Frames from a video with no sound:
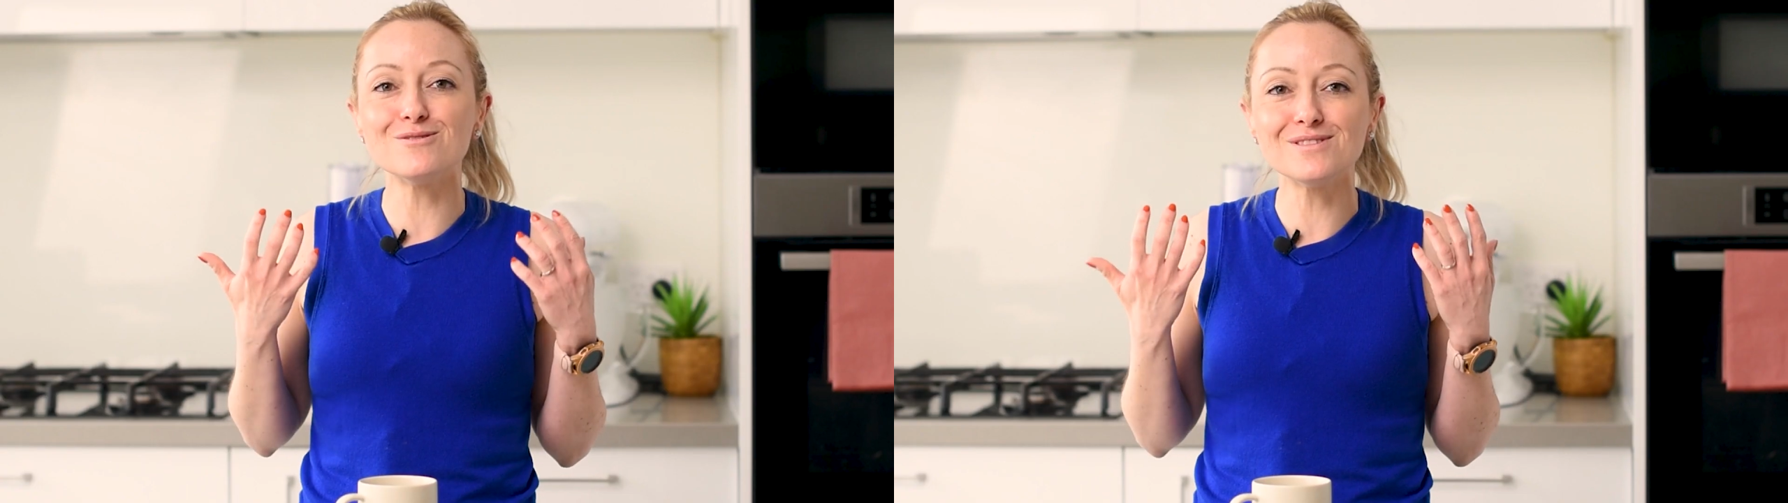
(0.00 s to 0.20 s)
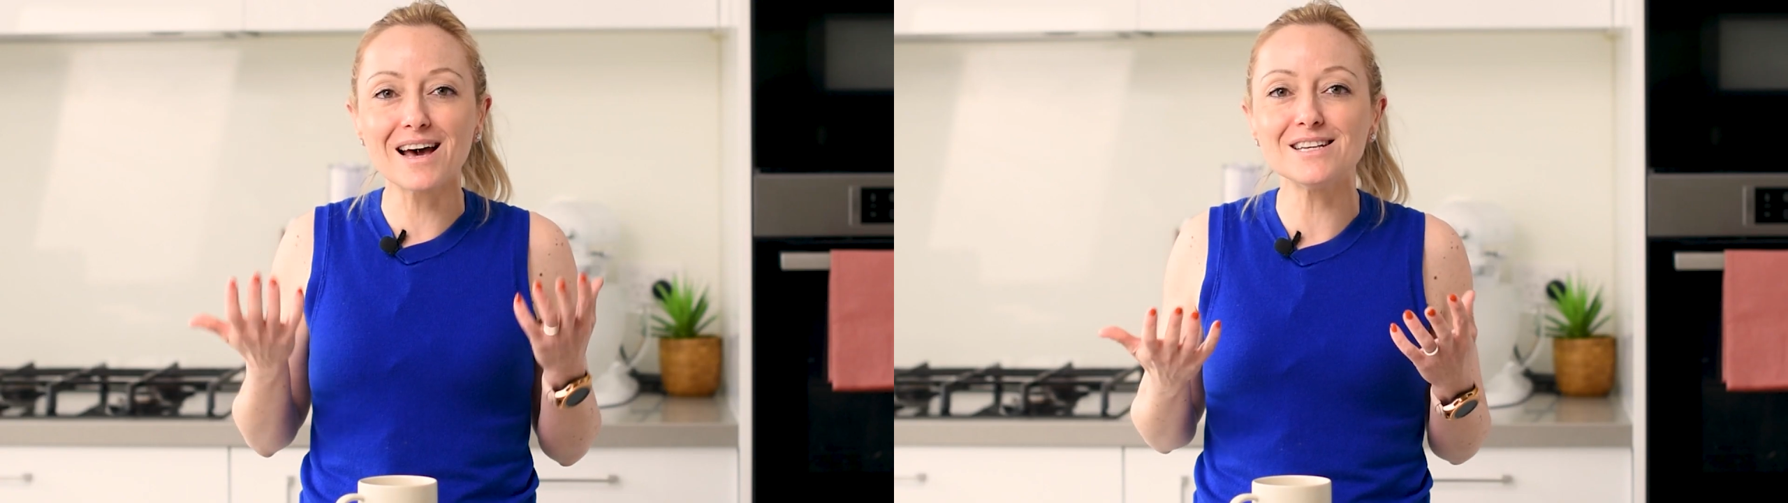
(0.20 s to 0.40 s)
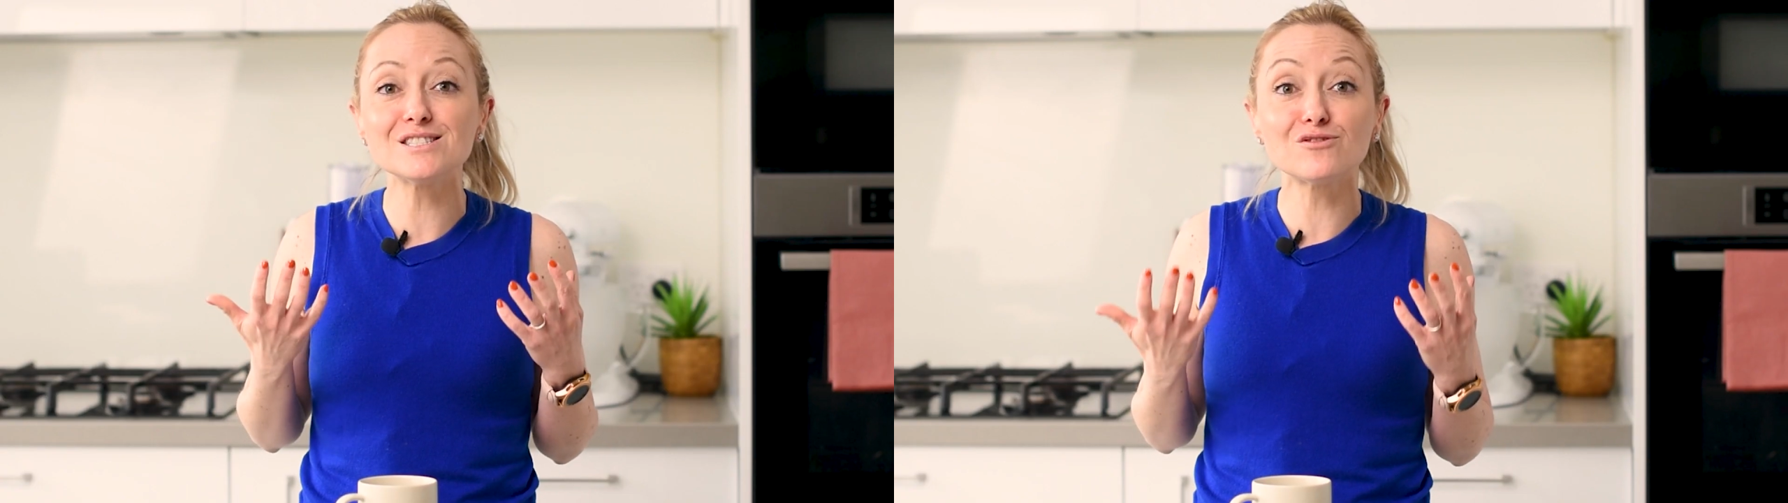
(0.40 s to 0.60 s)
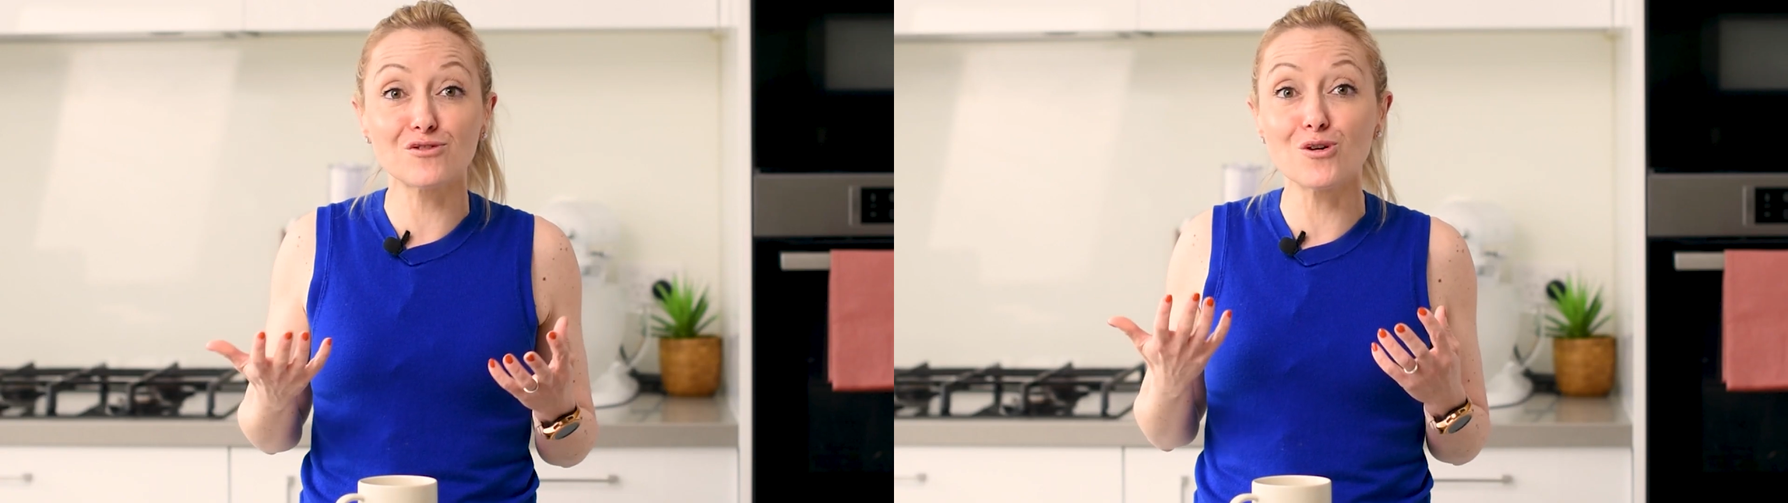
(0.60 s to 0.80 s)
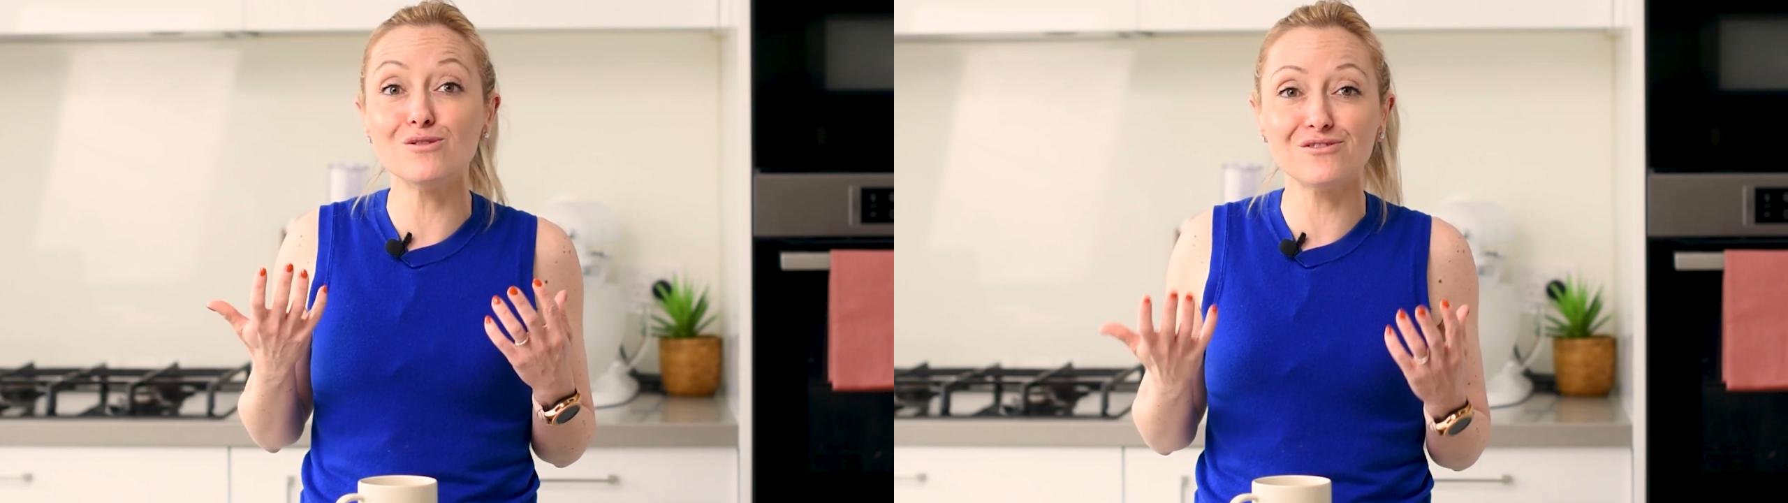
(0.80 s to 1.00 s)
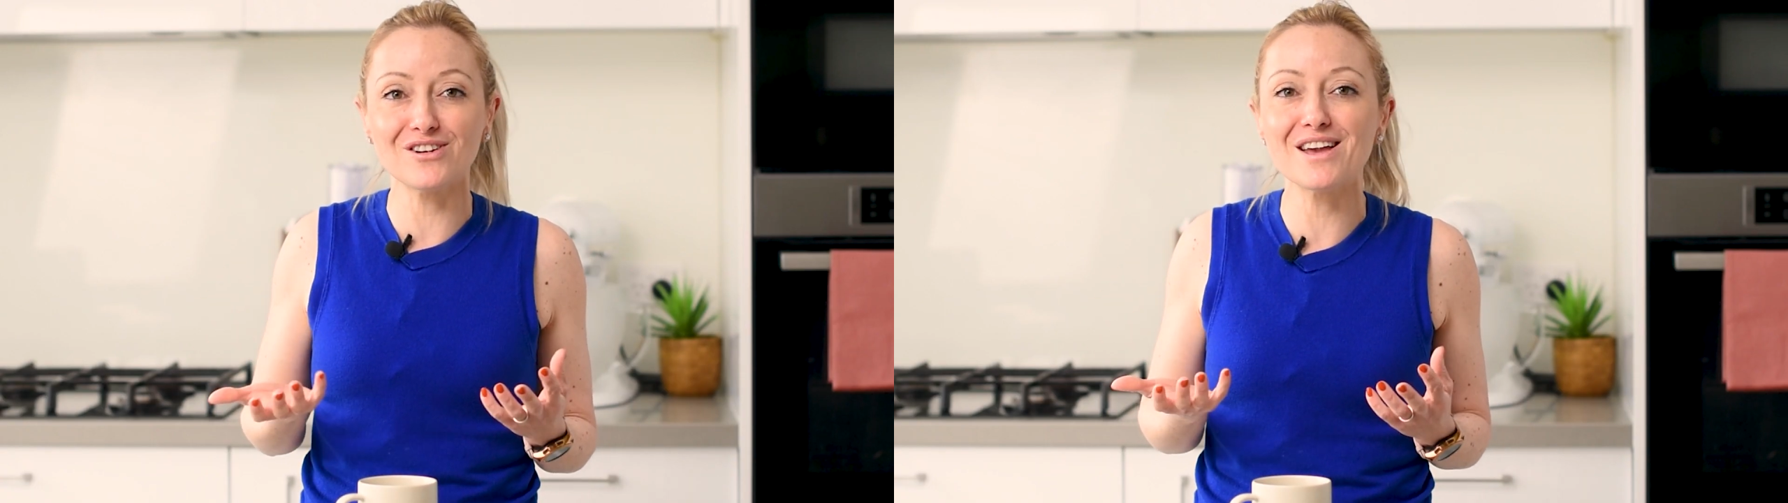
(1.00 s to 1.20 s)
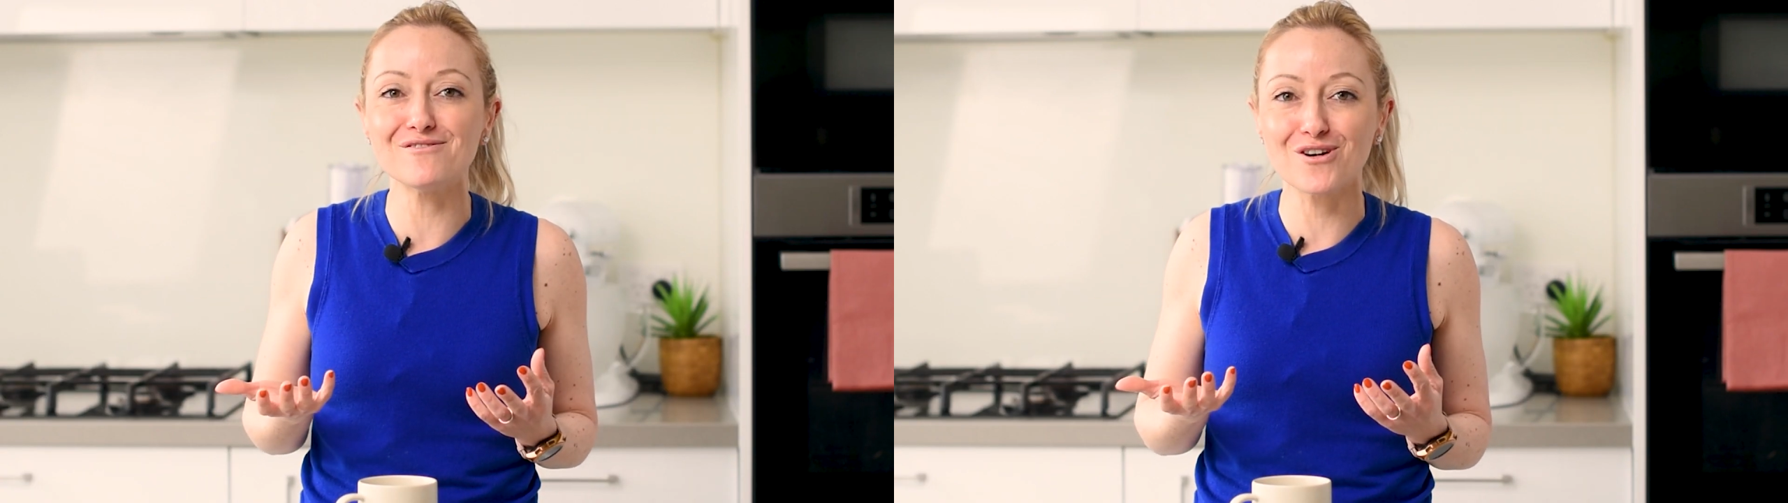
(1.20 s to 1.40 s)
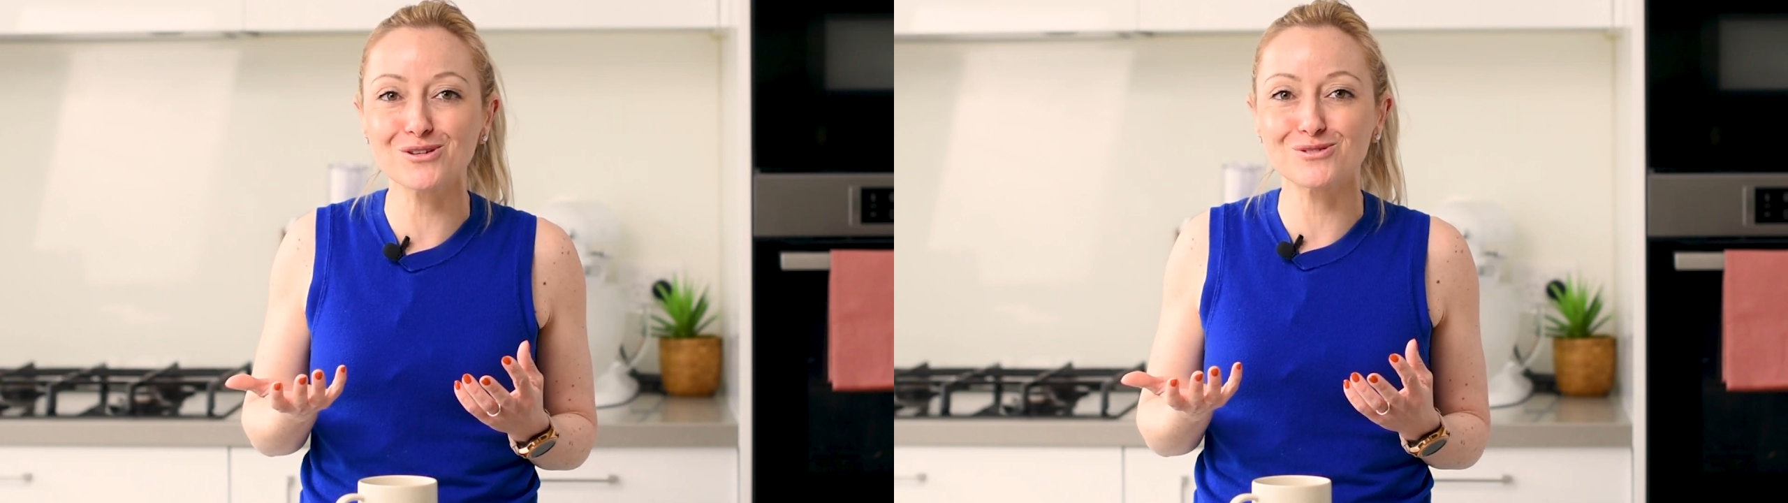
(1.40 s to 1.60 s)
a nice fall
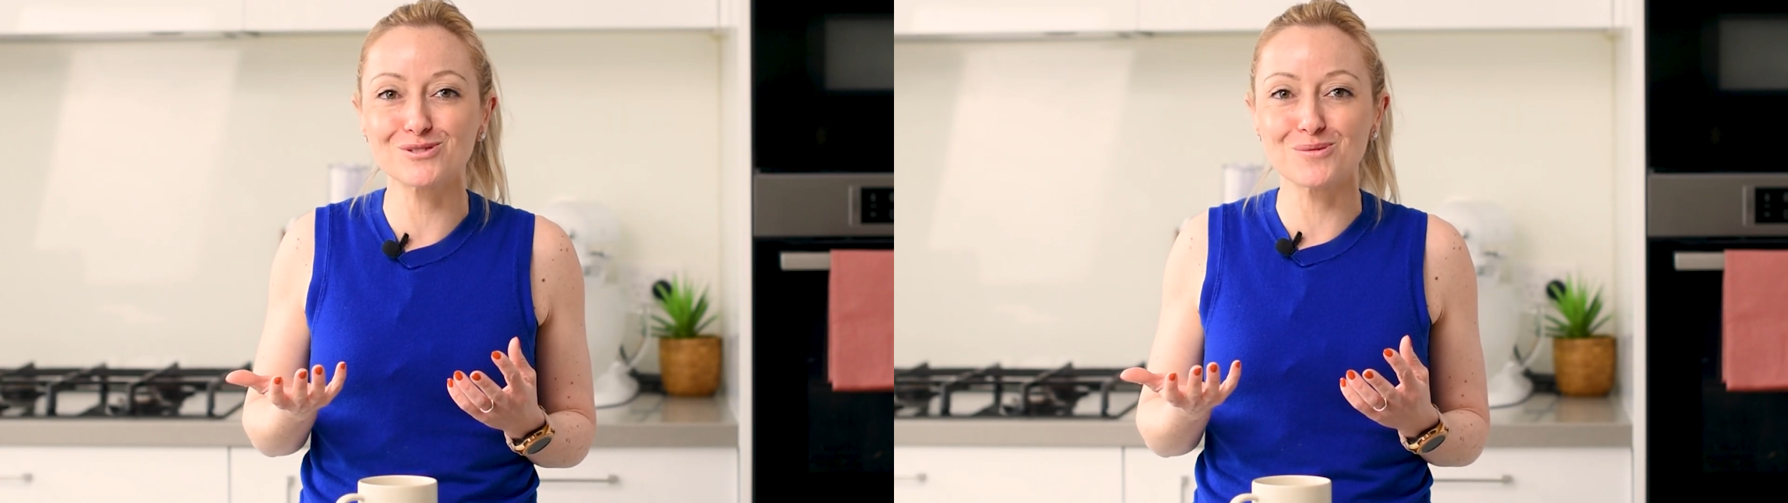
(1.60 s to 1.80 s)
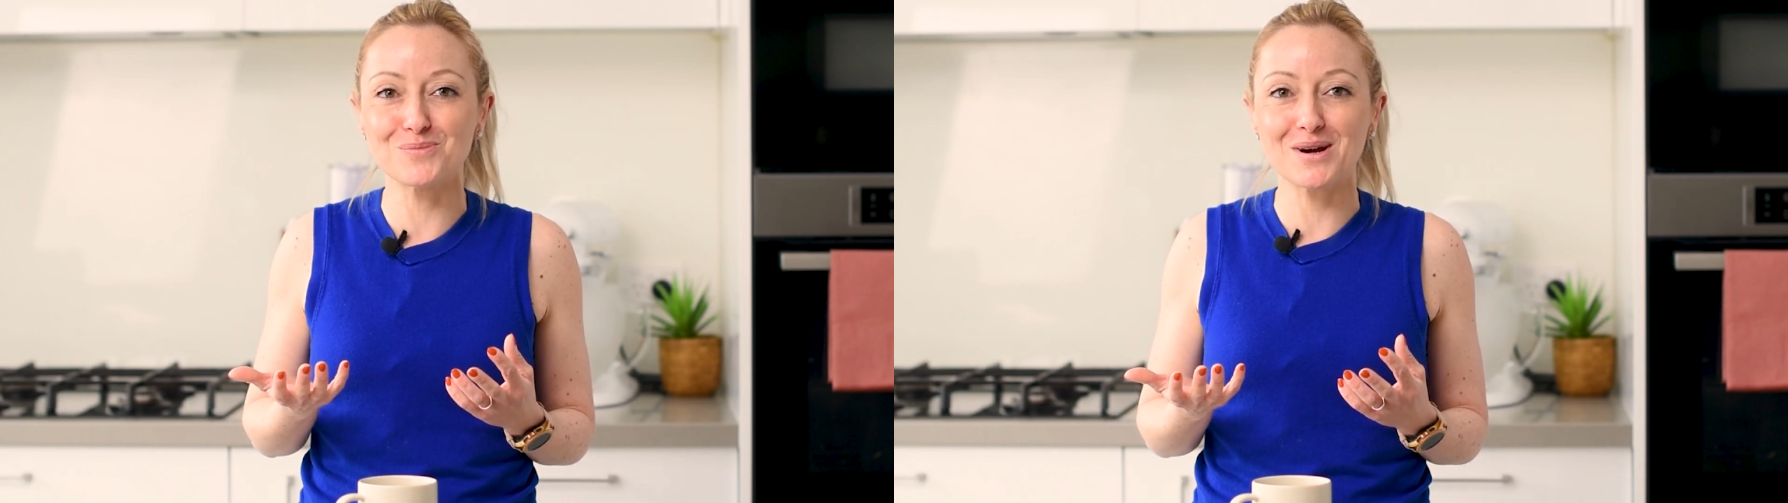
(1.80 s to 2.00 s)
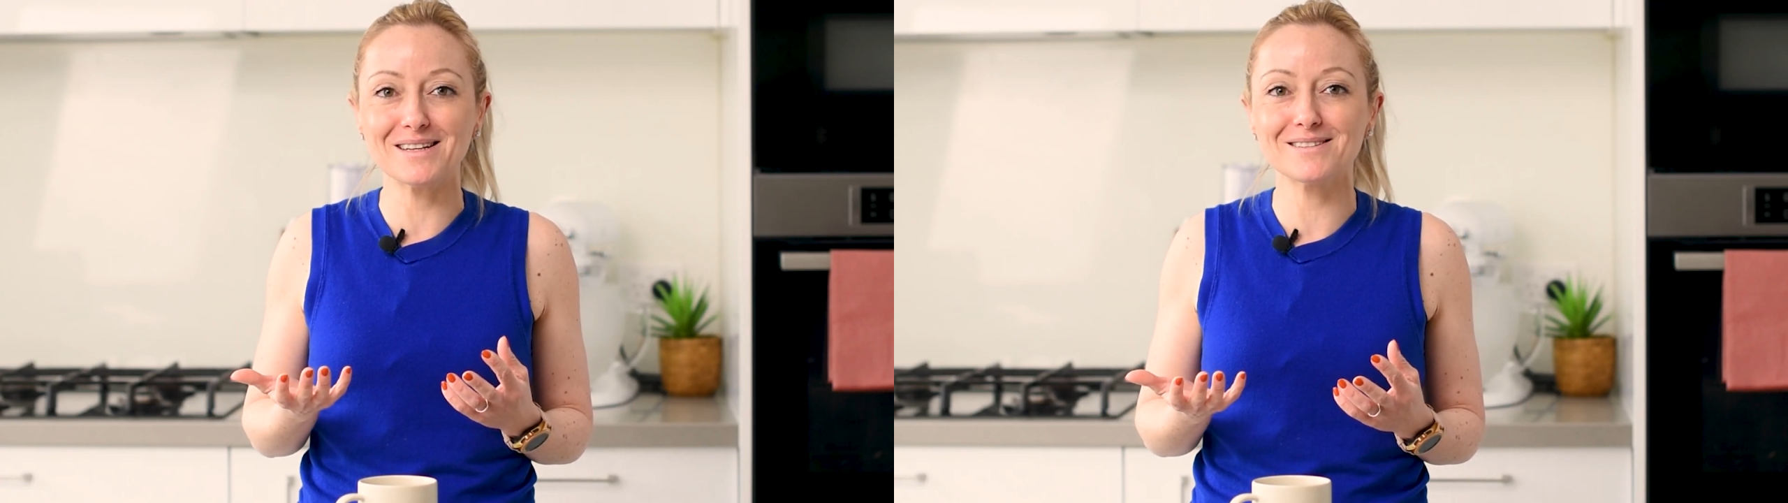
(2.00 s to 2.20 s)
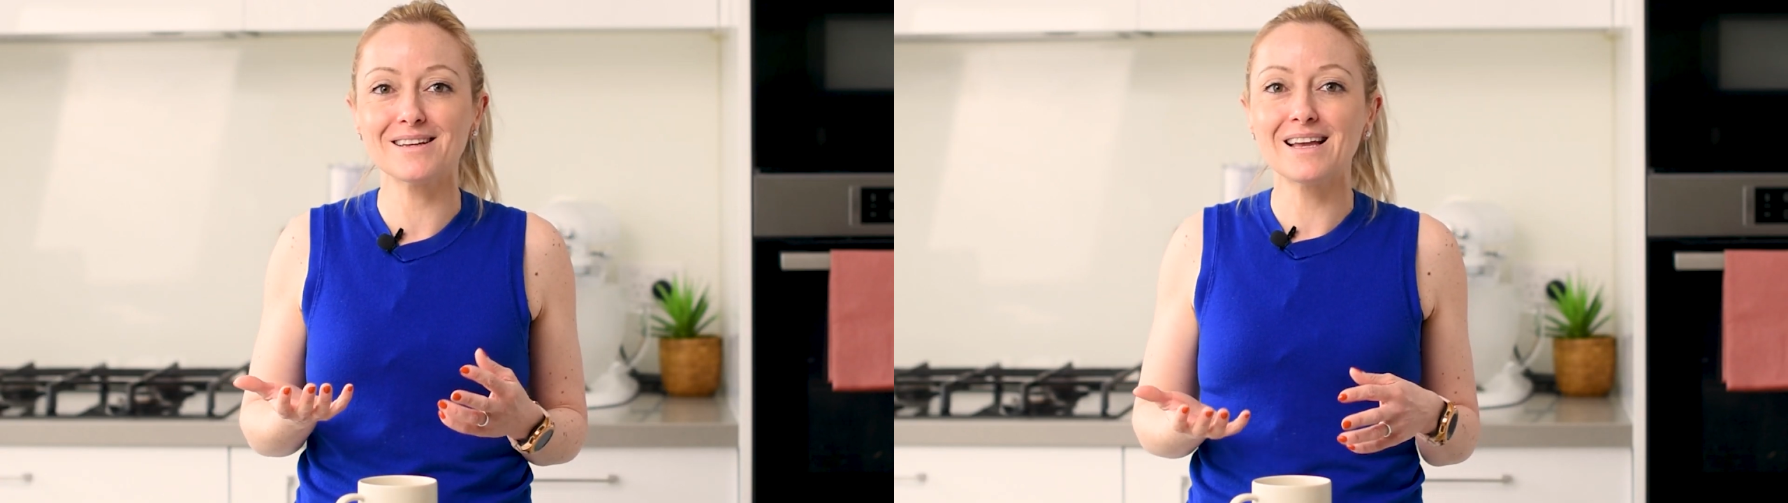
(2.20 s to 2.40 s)
flavor to the bread.